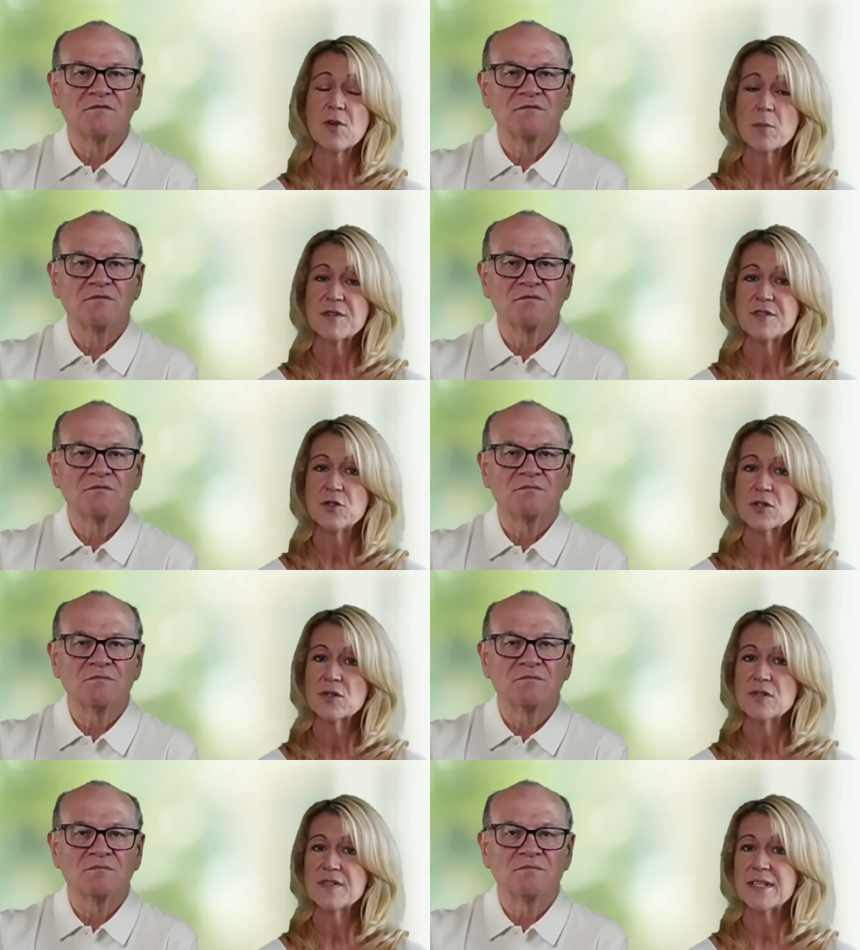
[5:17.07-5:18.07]

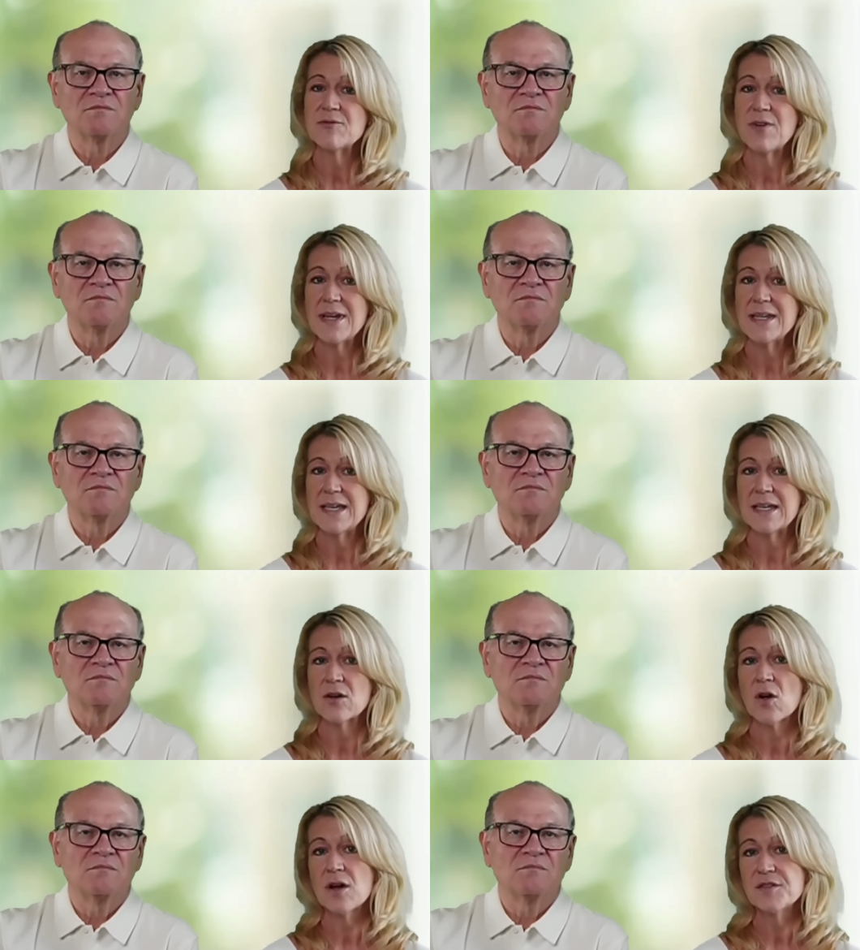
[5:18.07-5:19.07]
Speaker 1: Pharmaceuticals, and
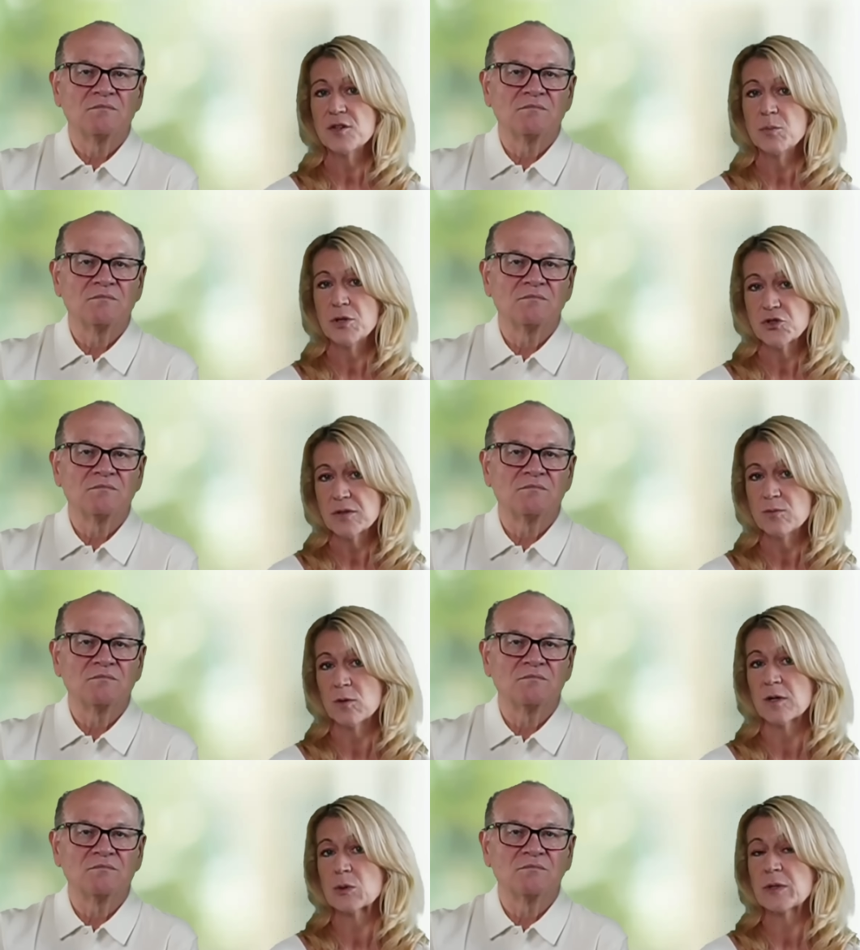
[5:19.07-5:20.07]
Viking are also pushing
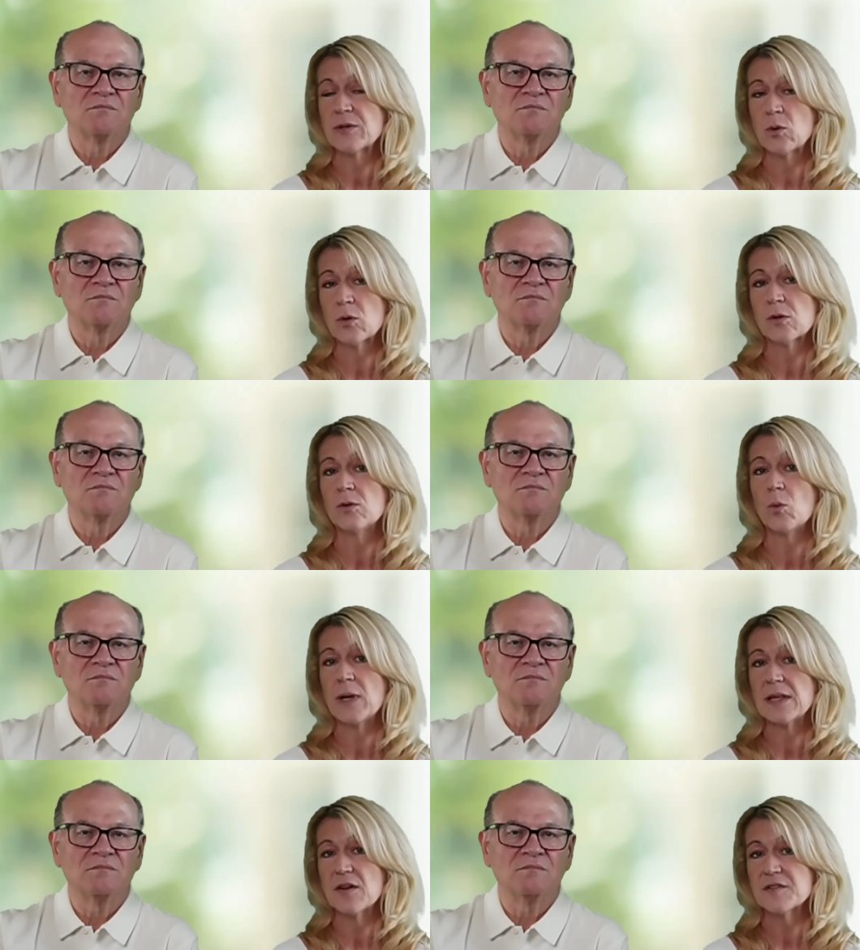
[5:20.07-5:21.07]
forward with oral
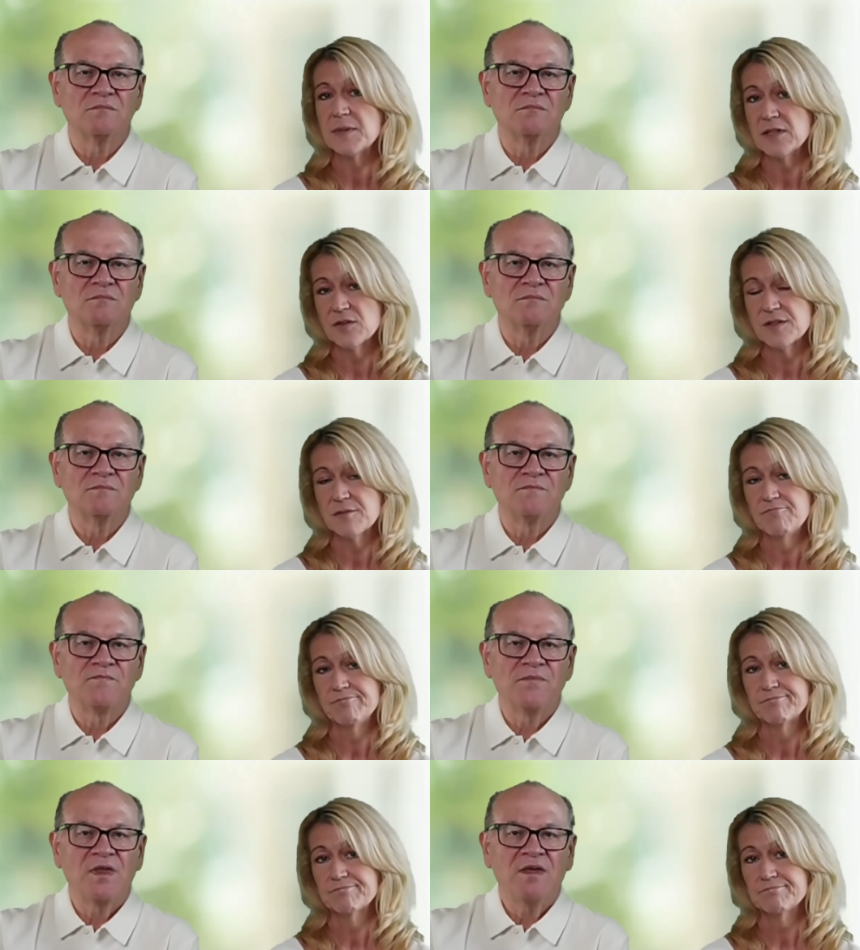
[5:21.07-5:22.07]
weight loss pills.
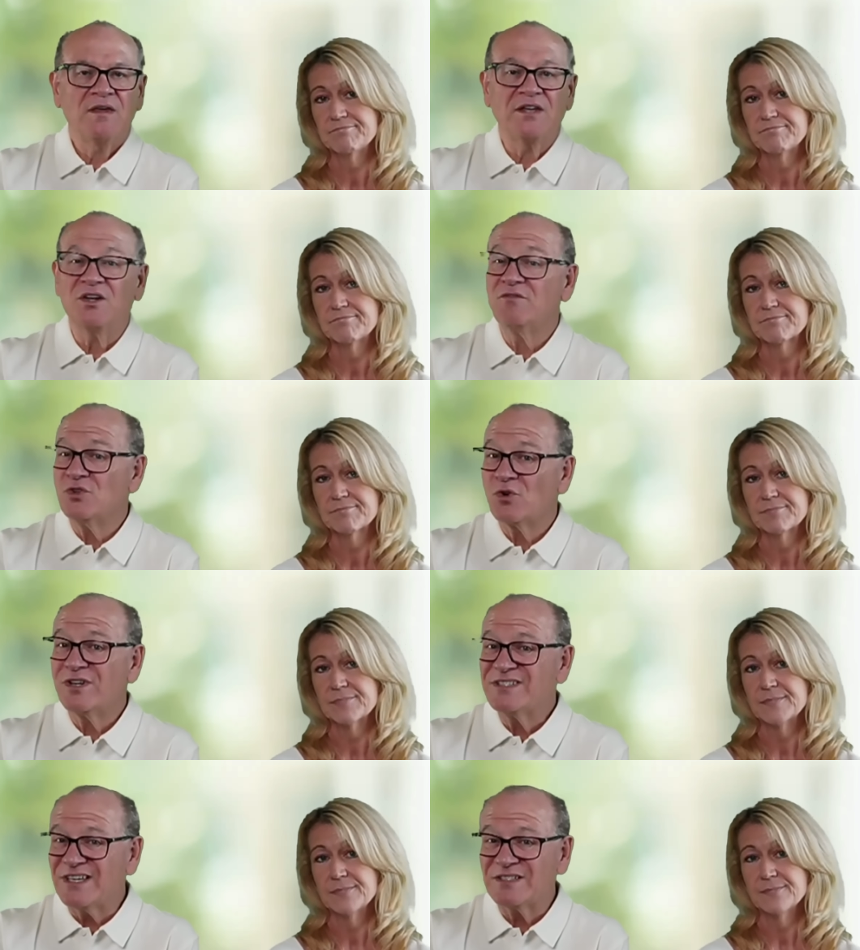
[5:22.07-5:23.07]
Speaker 2: And Novo
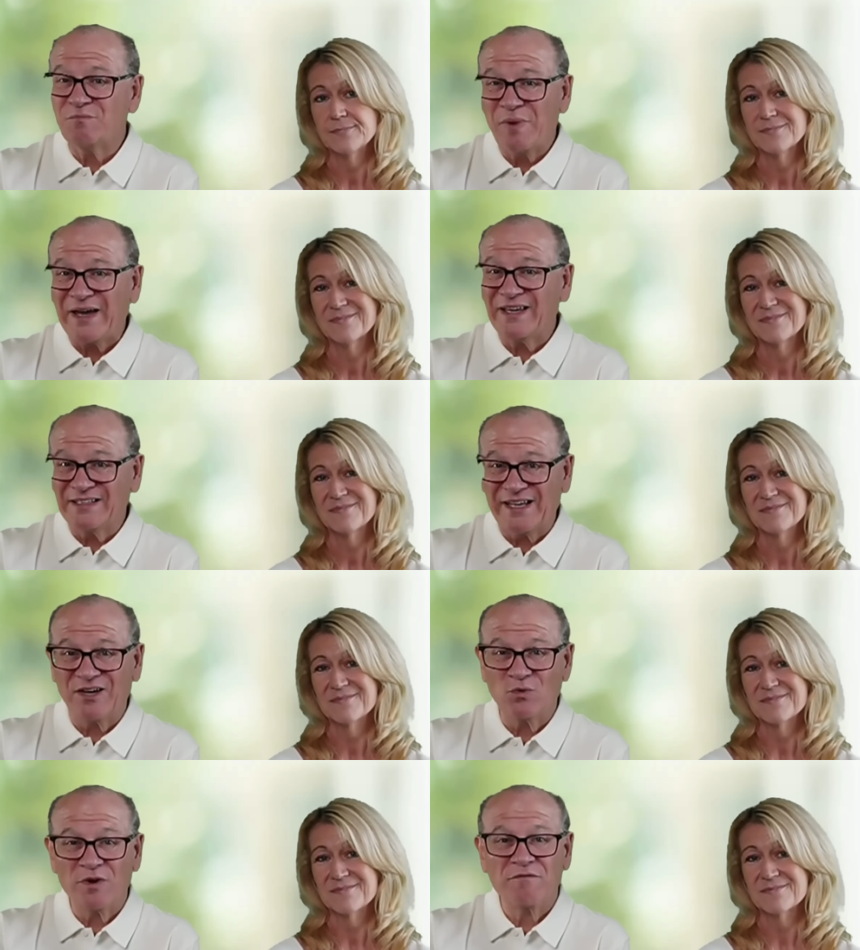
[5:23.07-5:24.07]
Nordisk isn't backing
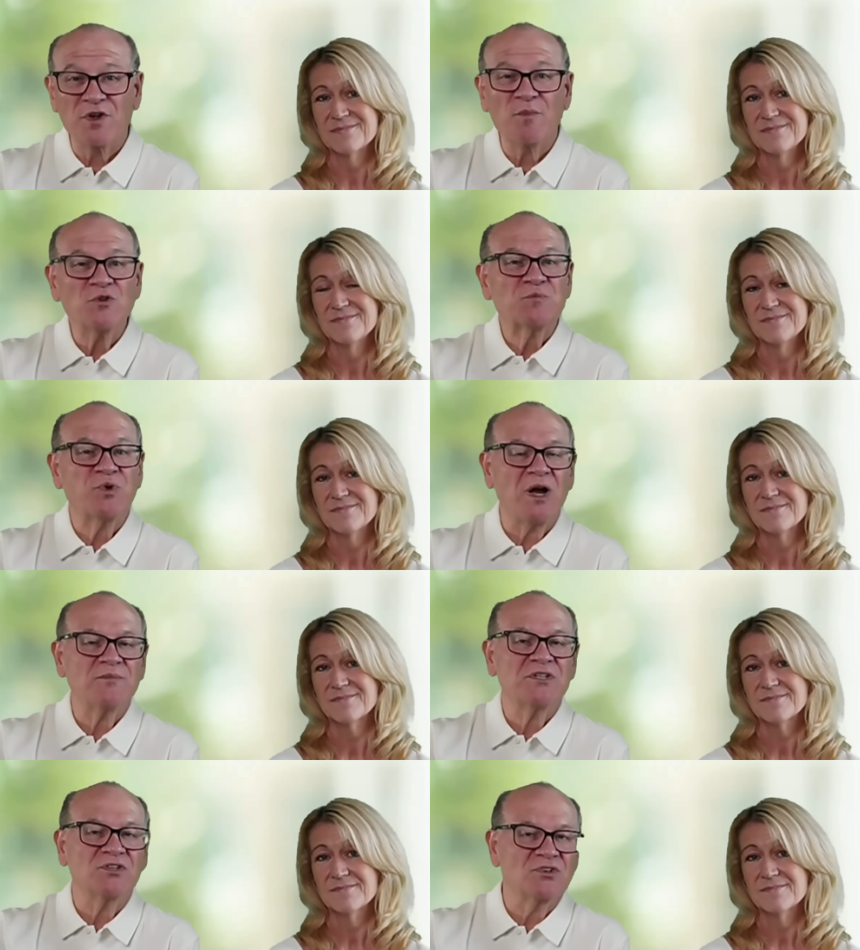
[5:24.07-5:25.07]
down. One of their most
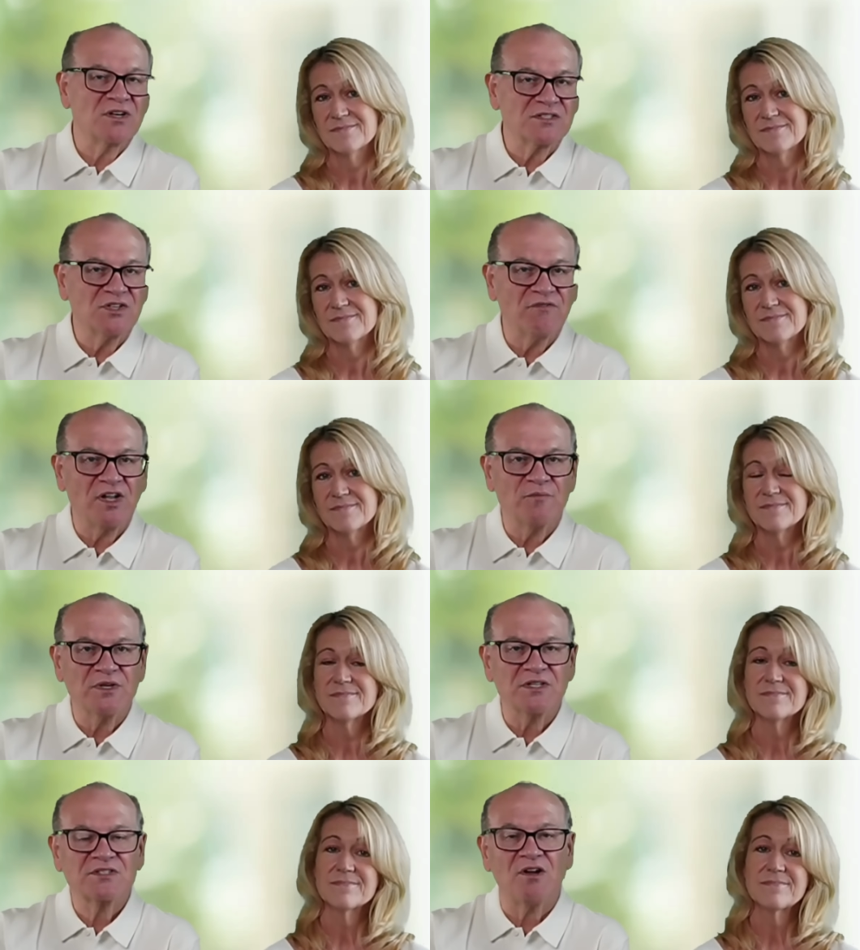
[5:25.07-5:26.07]
promising drugs in
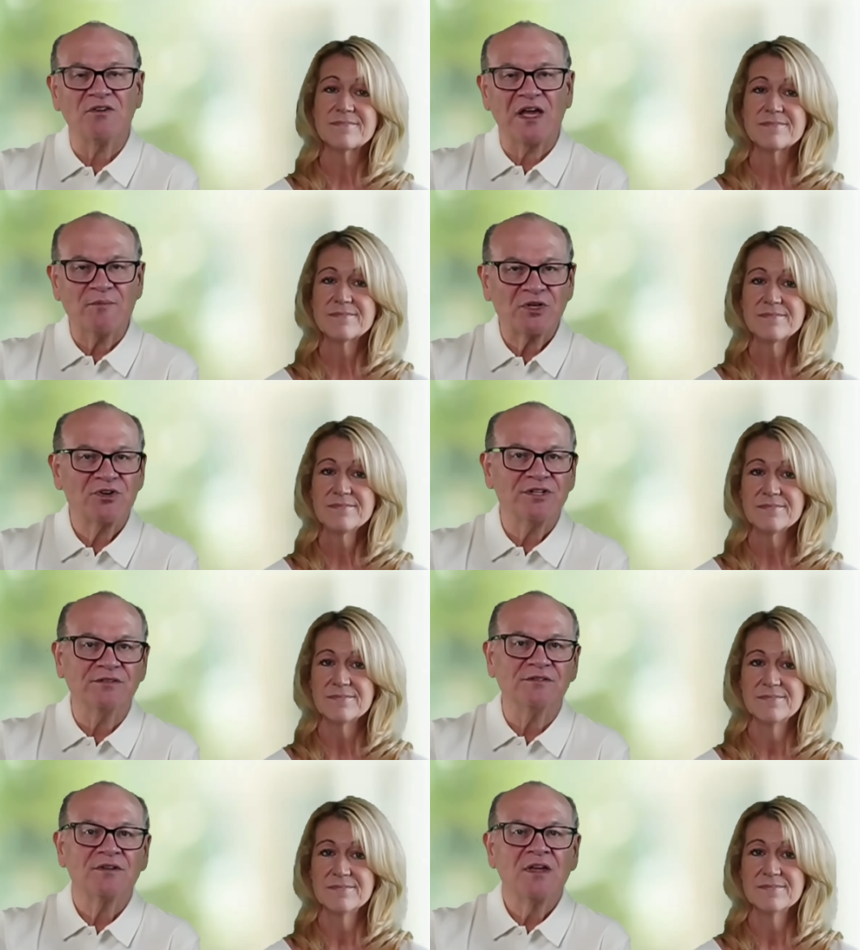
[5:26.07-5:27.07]
development is called
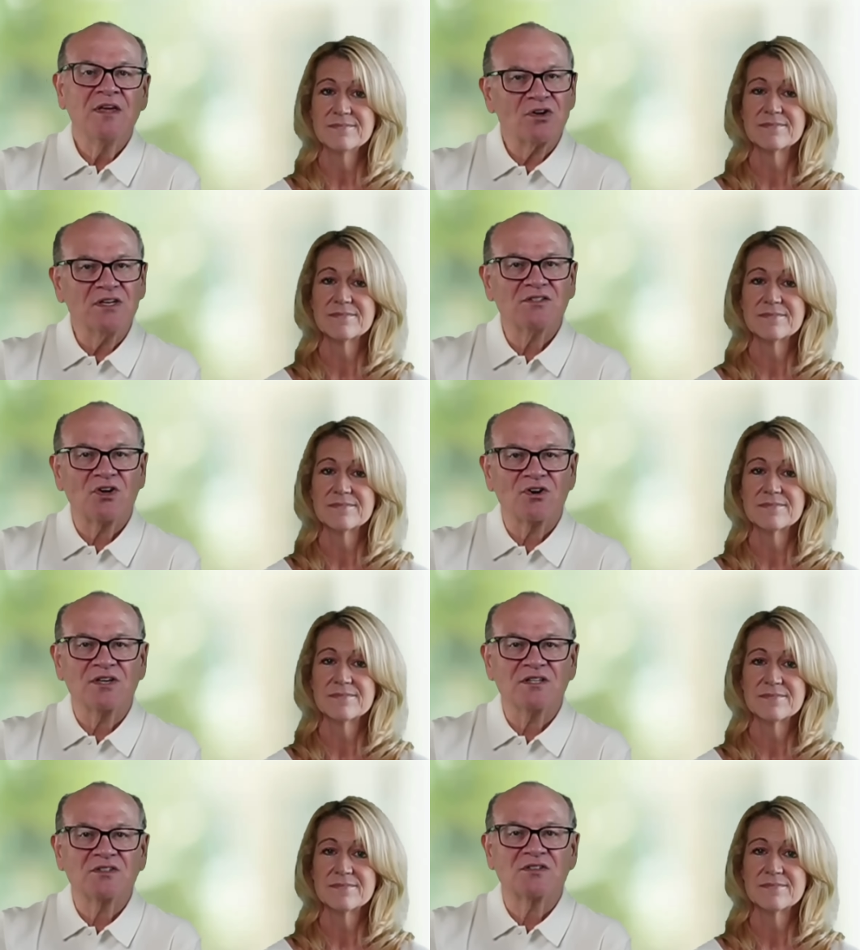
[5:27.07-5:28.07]
amycretin. It
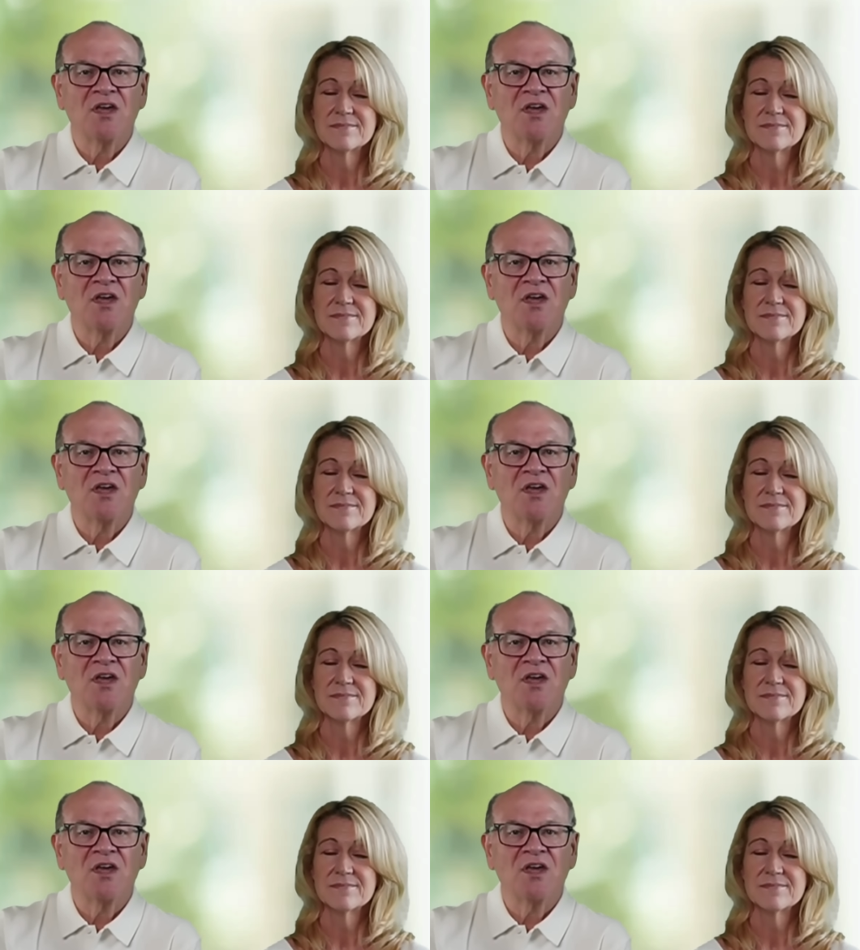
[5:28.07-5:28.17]
targets